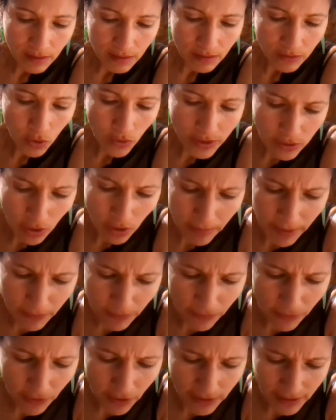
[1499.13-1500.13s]
No, it's number
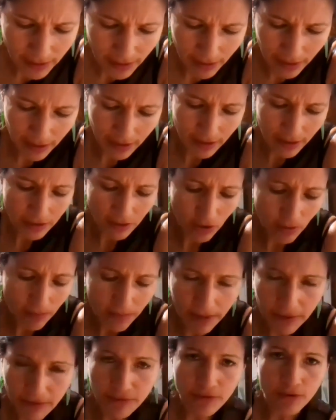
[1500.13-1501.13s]
4, isn't it? It's
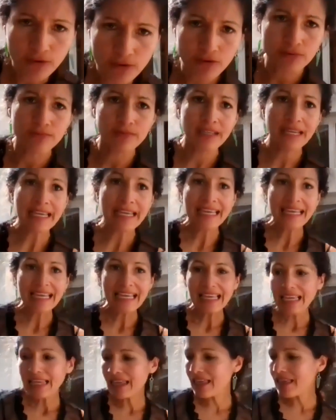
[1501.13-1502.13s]
number 4.
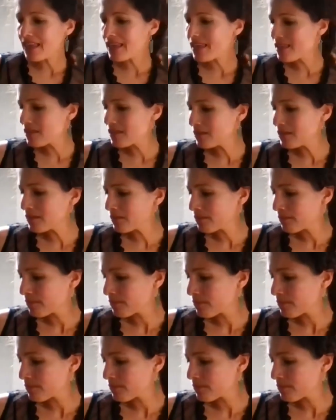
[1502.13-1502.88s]
And